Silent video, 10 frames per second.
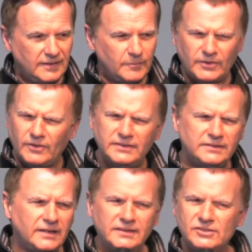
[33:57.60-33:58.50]
But on the
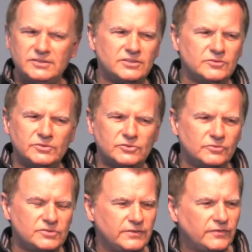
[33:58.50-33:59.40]
day Jesus was
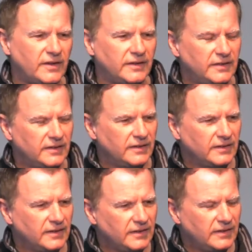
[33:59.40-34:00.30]
crucified,
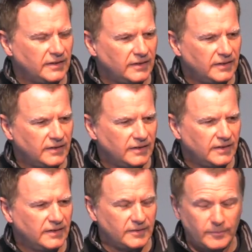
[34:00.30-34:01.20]

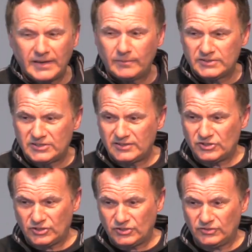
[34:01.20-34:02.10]
the Bible says
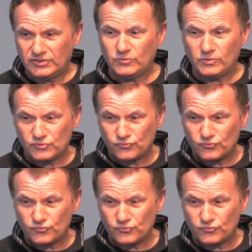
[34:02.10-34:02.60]
the curtain was